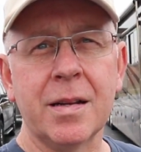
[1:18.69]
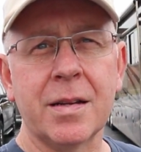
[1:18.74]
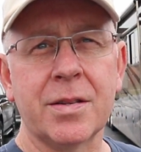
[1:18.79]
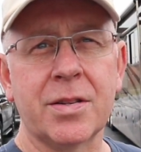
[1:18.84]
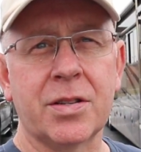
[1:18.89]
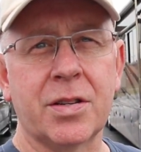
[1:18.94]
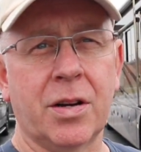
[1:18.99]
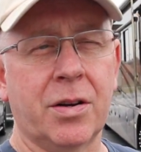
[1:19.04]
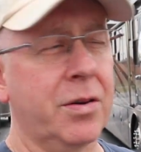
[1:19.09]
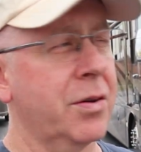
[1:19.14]

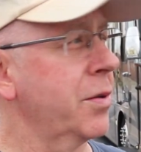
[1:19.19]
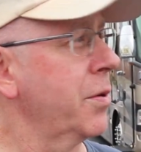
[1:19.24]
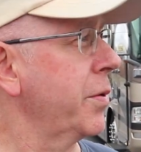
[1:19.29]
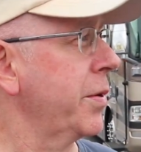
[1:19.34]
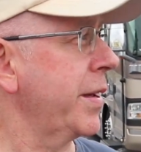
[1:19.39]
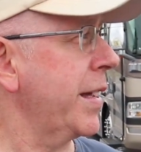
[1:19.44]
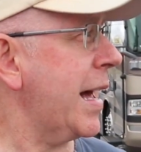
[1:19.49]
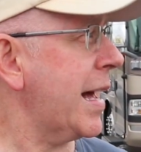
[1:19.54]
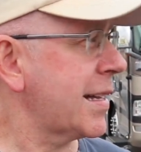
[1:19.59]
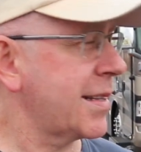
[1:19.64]
So
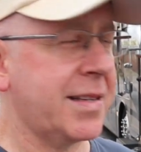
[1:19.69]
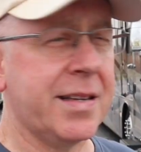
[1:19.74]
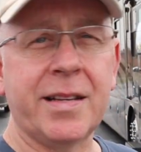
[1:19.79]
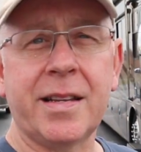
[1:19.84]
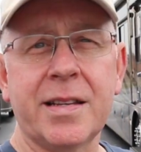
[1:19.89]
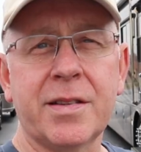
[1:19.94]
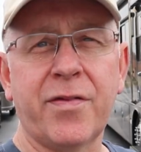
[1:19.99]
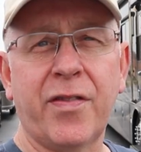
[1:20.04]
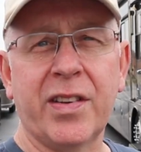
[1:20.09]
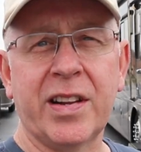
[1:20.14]
yeah,
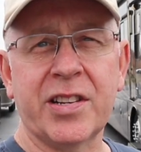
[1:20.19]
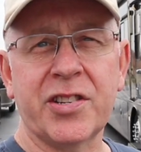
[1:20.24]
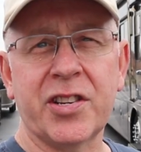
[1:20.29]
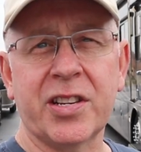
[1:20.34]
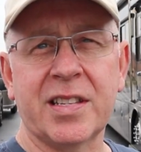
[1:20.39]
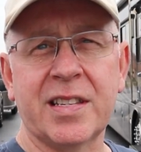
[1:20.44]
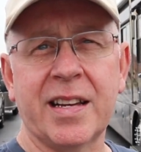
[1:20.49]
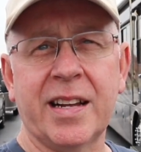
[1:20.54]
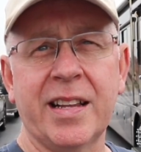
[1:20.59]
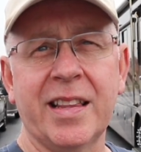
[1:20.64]
Cindy's
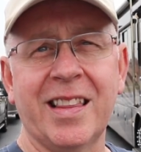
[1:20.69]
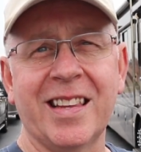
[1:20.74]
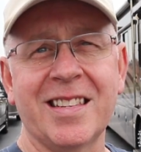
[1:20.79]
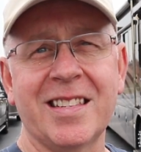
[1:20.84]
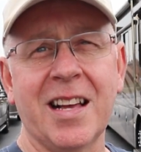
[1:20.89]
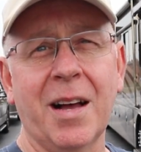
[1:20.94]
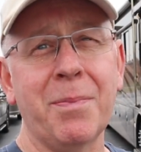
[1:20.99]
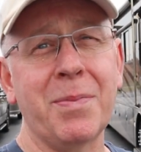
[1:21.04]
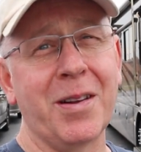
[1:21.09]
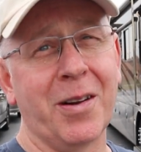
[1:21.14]
finishing setting
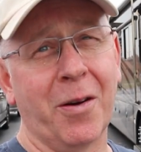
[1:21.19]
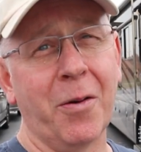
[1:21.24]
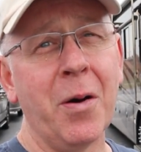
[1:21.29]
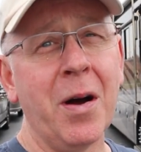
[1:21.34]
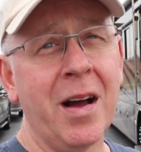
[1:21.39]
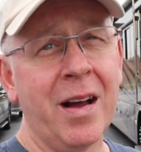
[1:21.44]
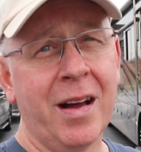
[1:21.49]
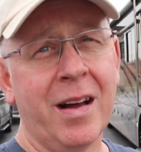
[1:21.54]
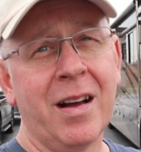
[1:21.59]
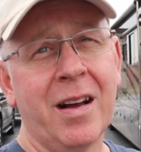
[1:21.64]
things up. You know,
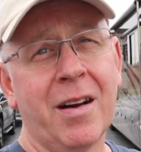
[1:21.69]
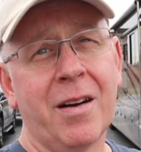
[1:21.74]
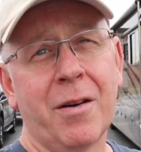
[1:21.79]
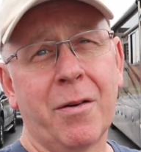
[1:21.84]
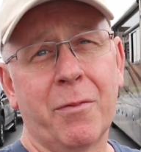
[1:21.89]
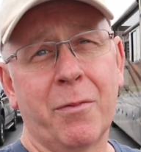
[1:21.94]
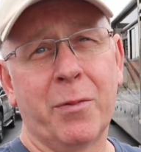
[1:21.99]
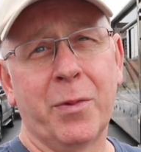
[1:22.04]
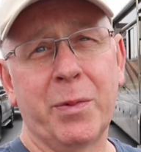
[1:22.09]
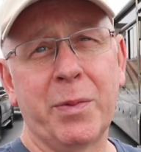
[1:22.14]

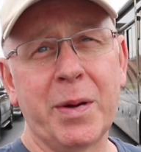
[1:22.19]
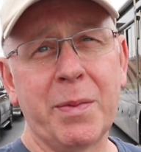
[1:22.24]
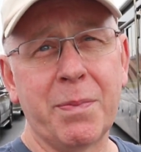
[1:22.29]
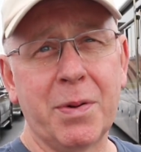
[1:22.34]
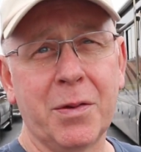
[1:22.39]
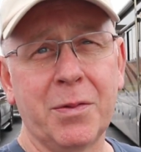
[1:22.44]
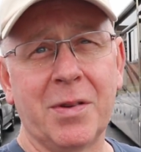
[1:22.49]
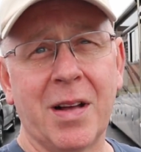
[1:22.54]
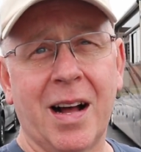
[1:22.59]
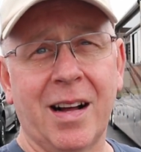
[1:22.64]
when we
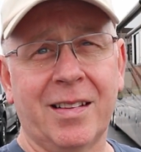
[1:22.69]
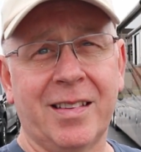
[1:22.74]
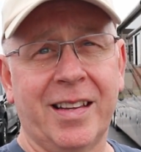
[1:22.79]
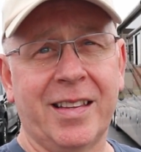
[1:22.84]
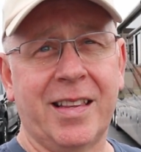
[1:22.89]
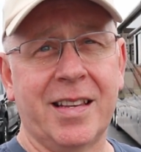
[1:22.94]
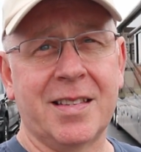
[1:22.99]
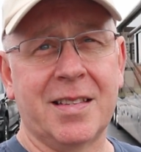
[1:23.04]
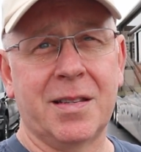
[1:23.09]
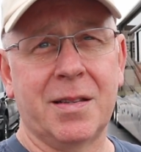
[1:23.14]
boondock
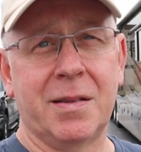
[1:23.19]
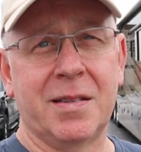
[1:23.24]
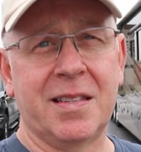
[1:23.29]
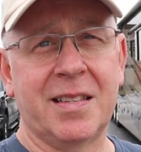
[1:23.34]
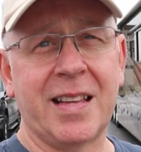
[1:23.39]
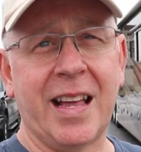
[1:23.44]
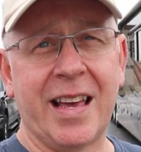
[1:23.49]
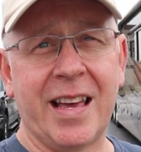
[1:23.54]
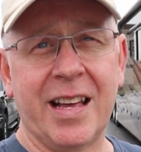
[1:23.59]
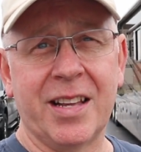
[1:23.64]
like this,
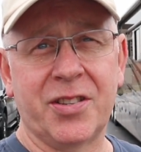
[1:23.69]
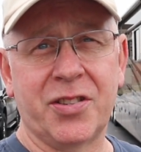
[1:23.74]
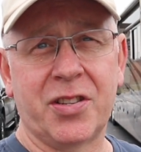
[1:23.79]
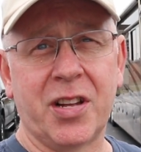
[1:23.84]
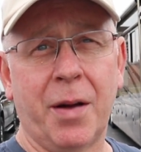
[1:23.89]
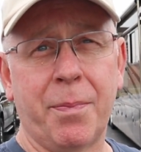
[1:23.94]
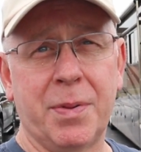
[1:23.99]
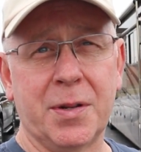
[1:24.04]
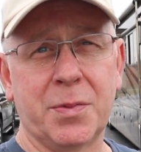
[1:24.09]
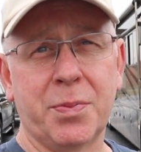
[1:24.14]
stay hitched
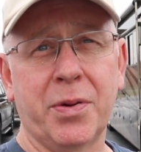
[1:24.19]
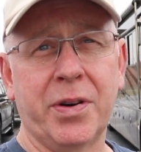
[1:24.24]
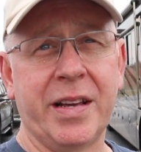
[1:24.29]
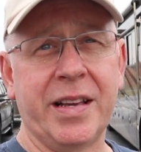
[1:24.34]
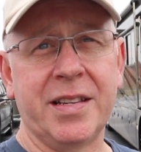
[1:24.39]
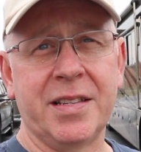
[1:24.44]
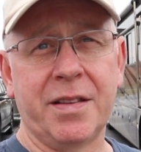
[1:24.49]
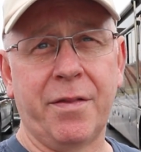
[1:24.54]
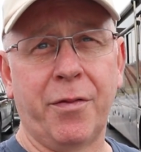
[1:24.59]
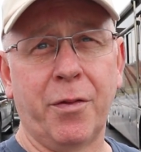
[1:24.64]
up, it's pretty
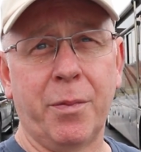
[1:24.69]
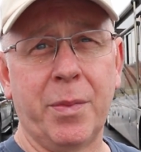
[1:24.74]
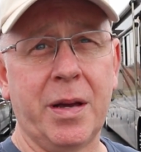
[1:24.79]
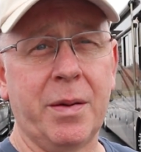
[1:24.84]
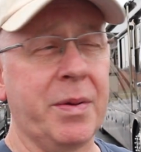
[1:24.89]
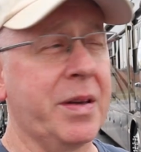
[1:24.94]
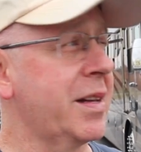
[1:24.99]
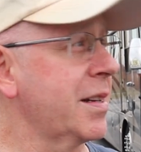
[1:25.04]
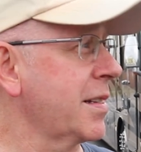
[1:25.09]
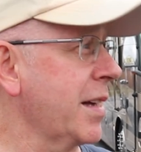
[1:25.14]
easy for me
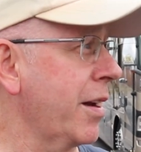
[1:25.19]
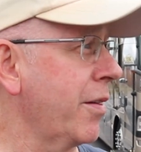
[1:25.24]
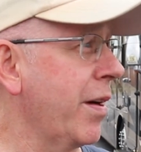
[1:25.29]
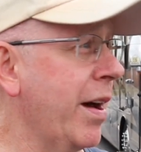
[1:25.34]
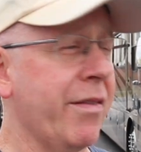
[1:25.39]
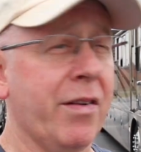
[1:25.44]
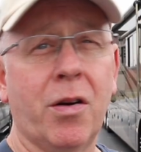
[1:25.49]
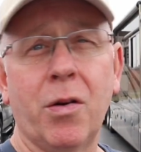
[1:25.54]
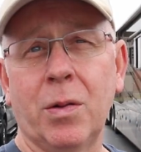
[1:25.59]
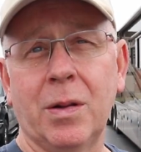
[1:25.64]
because I don't
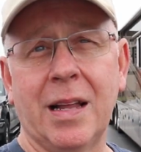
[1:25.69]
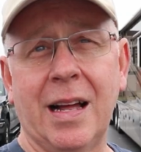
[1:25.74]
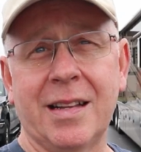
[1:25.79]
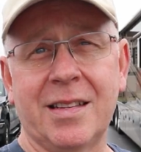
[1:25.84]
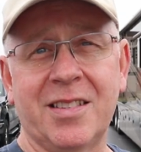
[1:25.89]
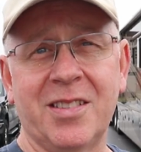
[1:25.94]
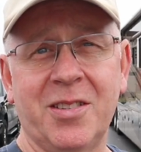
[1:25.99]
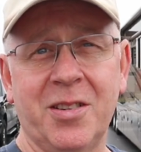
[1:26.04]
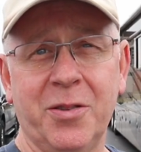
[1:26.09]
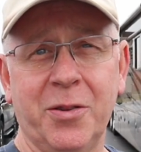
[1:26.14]
have a whole lot
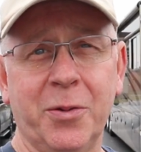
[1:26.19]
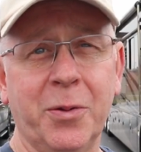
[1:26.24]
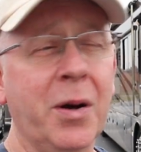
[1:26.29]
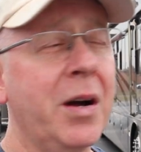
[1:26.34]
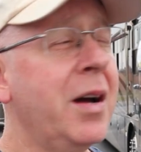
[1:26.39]
to do.